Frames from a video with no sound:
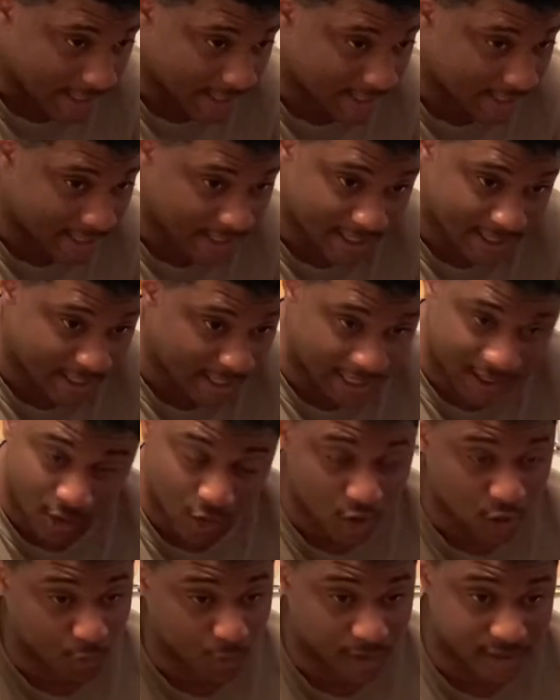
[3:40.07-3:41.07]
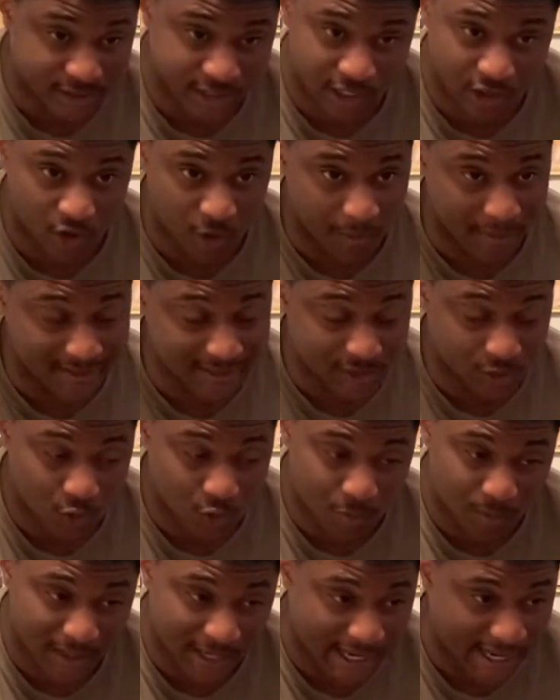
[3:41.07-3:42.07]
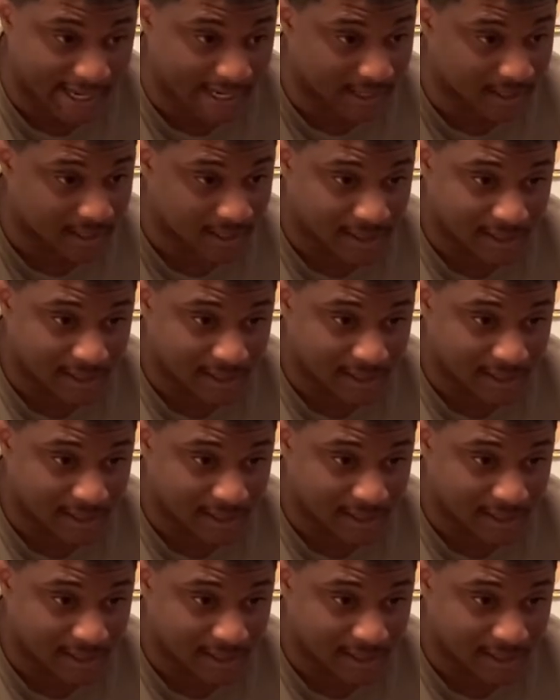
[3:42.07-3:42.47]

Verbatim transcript: And I know the resale gonna be stupid high.